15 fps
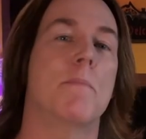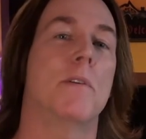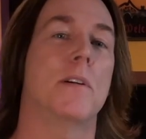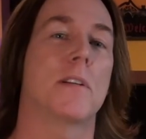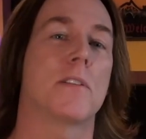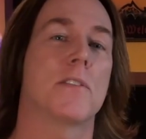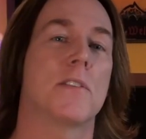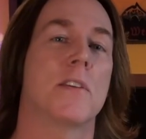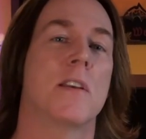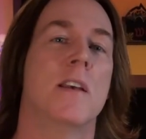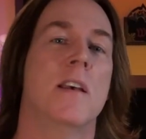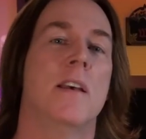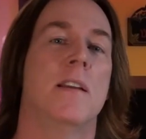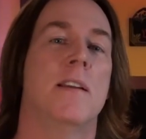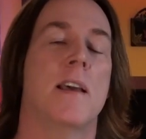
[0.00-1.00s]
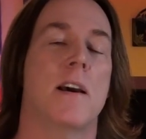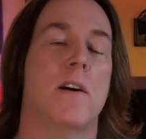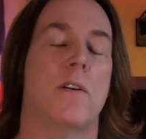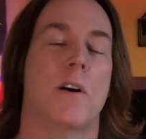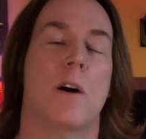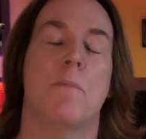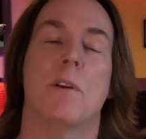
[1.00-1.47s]
books.
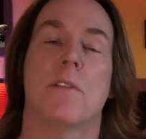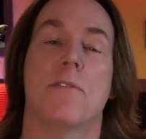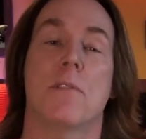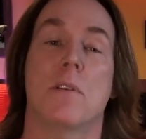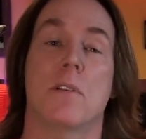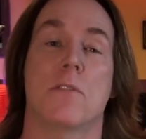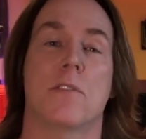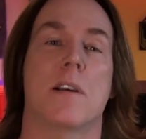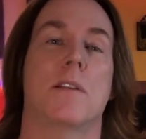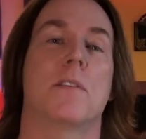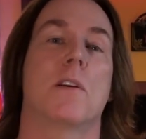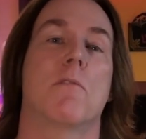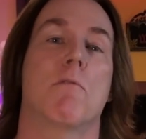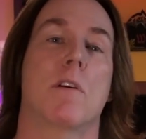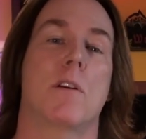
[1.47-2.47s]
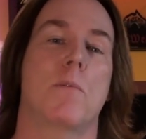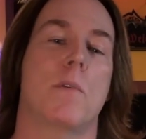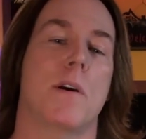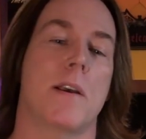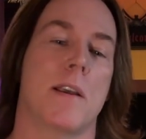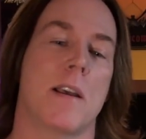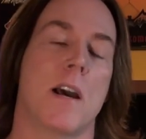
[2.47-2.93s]
Now, I'm going to throw this out there right
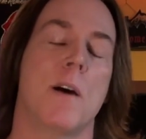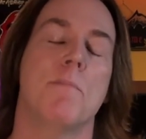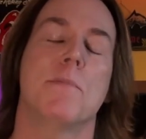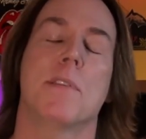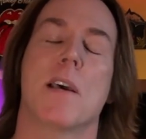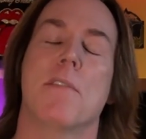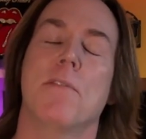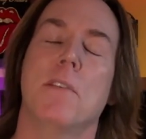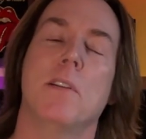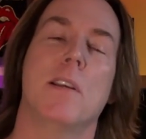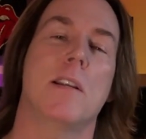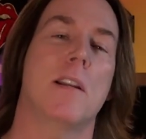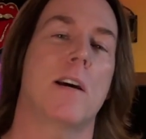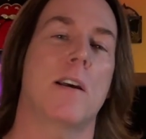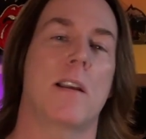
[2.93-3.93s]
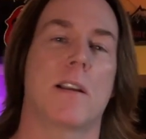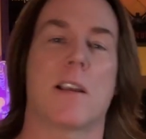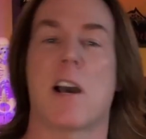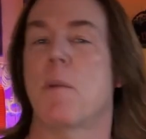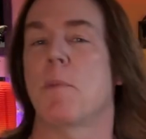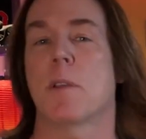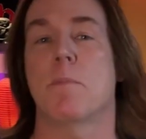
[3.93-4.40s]
away. I'm definitely not a
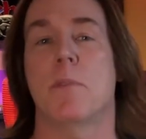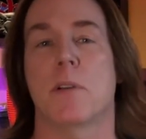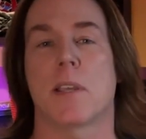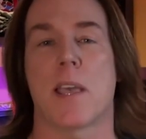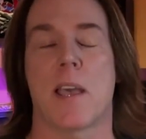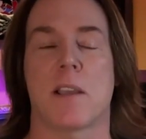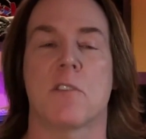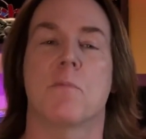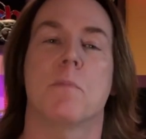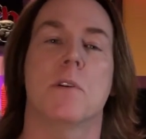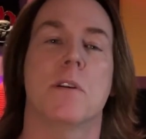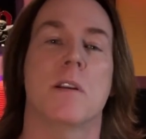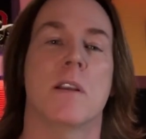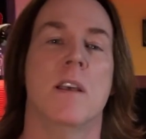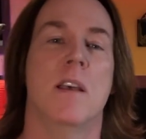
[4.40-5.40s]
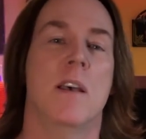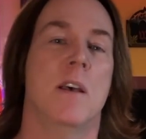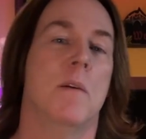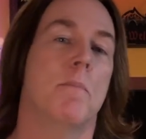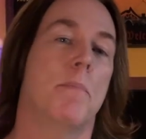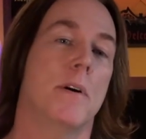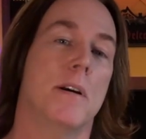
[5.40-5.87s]
comic book expert,
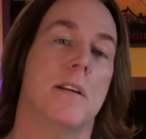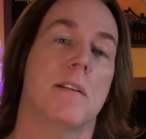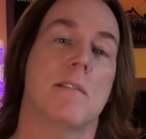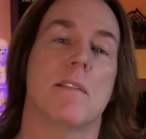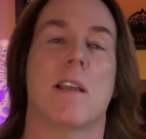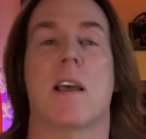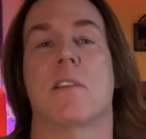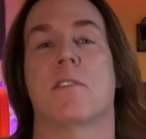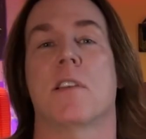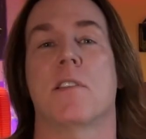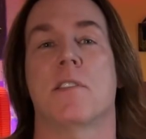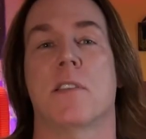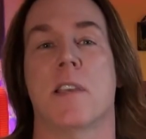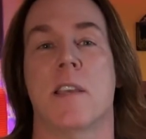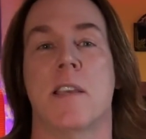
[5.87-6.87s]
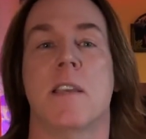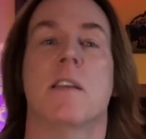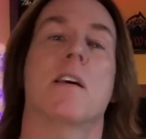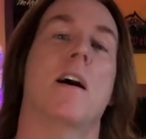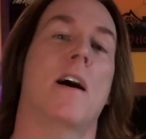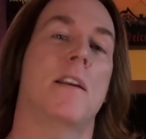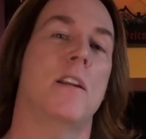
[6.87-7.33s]
but as I say,
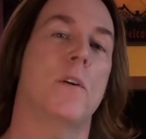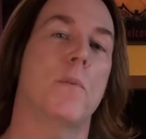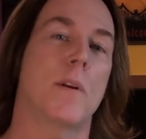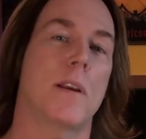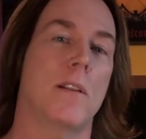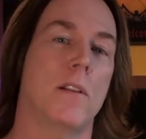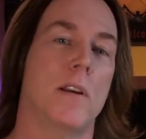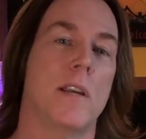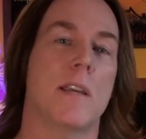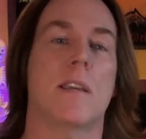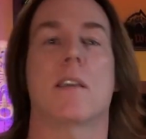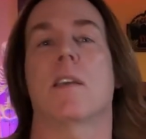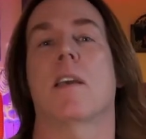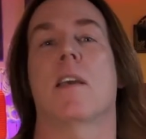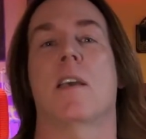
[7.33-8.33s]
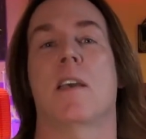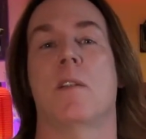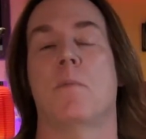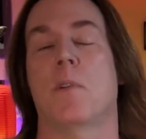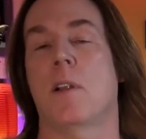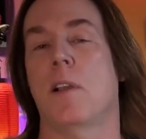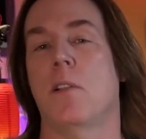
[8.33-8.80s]
I know what I like,
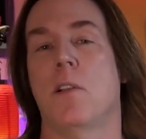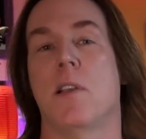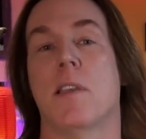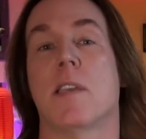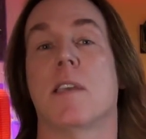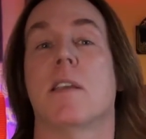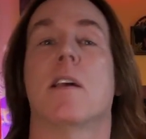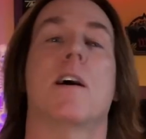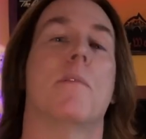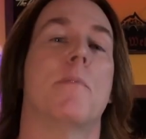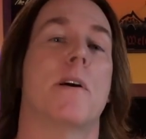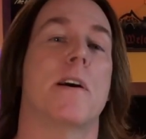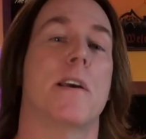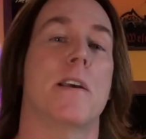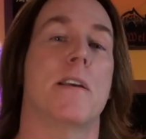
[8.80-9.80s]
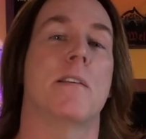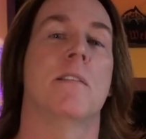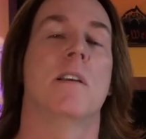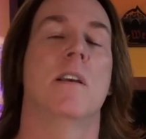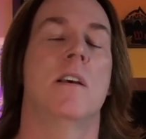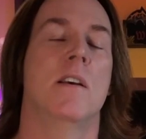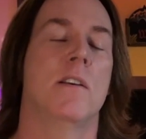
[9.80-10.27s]
and when I like it, I buy it.
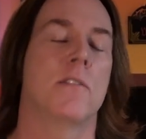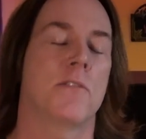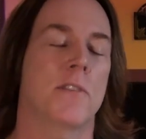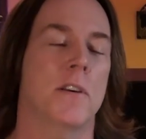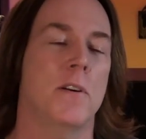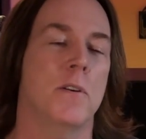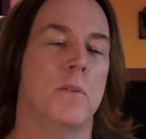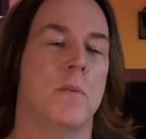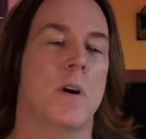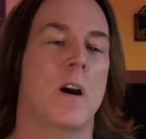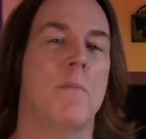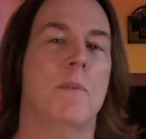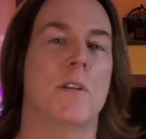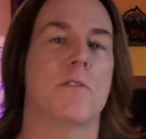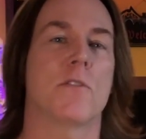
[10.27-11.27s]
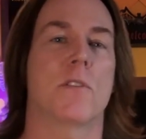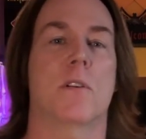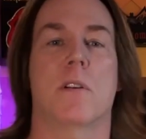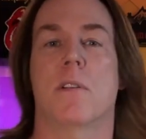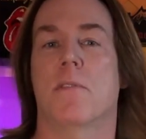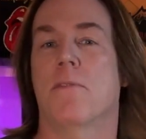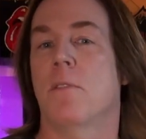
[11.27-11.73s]
So I'm going to
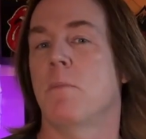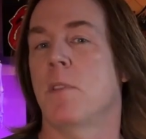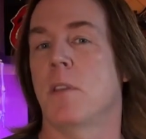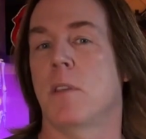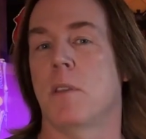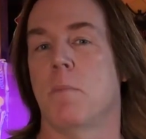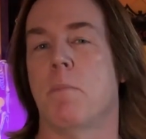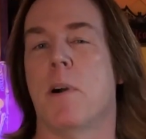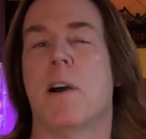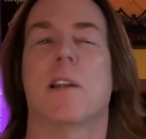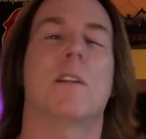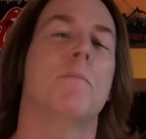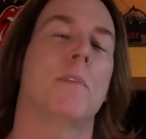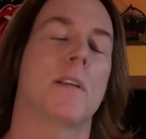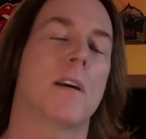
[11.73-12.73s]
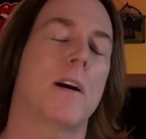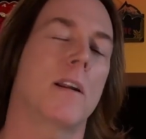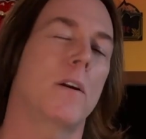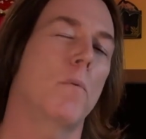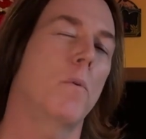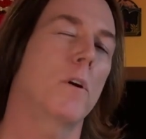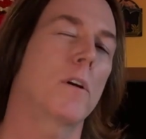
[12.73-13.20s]
start from the bottom and kind
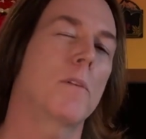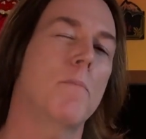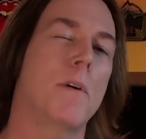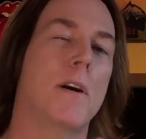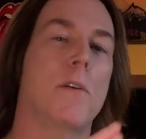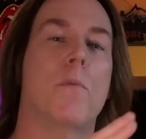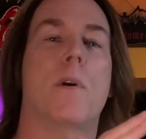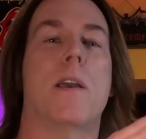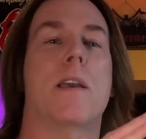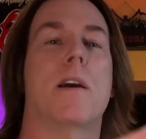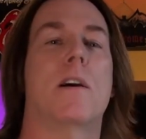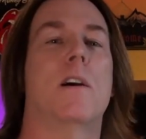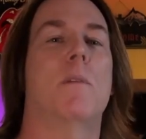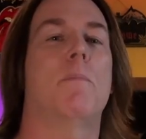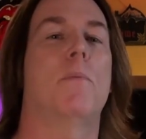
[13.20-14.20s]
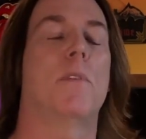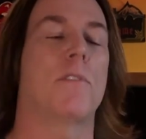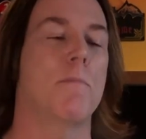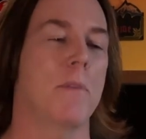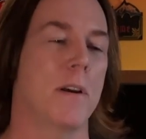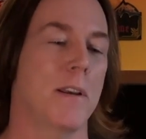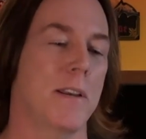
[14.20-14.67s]
of work my way up with
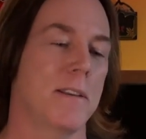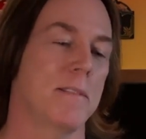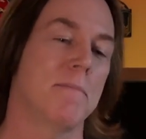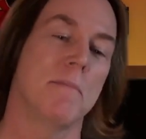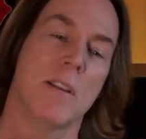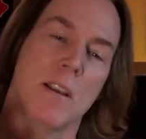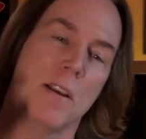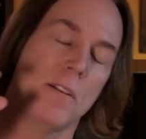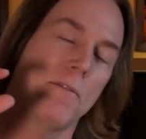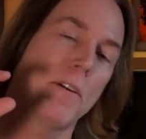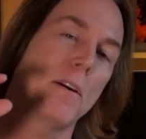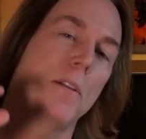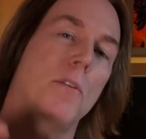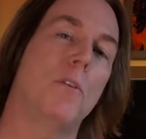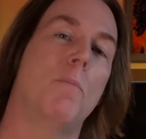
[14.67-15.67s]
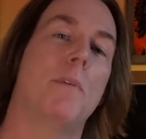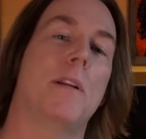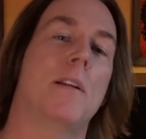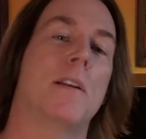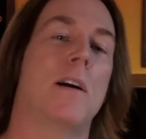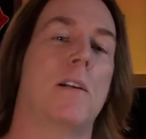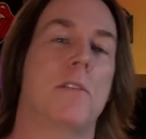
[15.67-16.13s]
my very little bit of
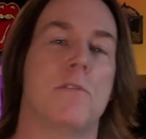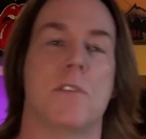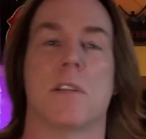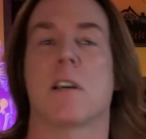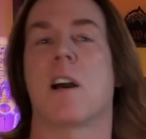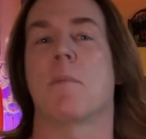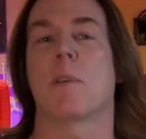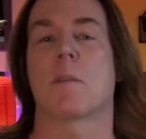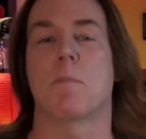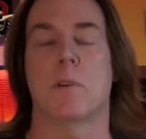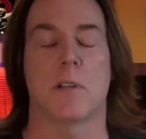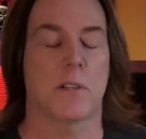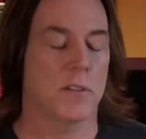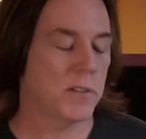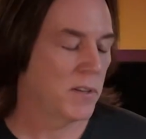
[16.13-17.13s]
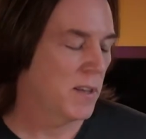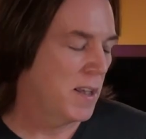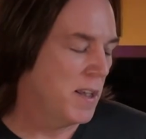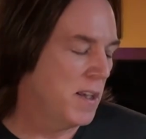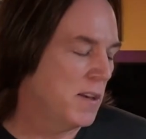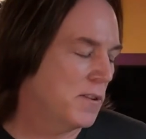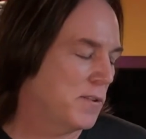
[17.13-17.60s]
knowledge in comic books.
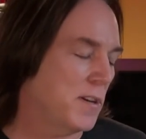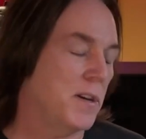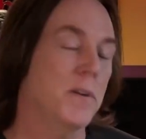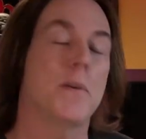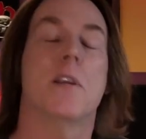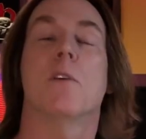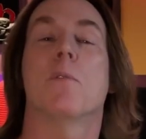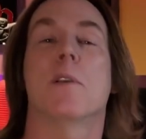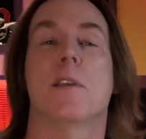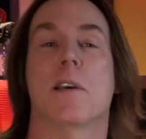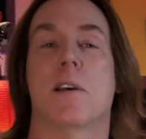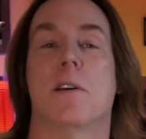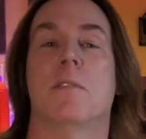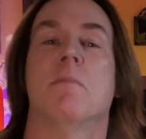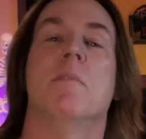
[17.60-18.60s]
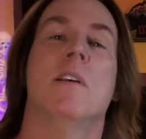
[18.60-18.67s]
So here we go.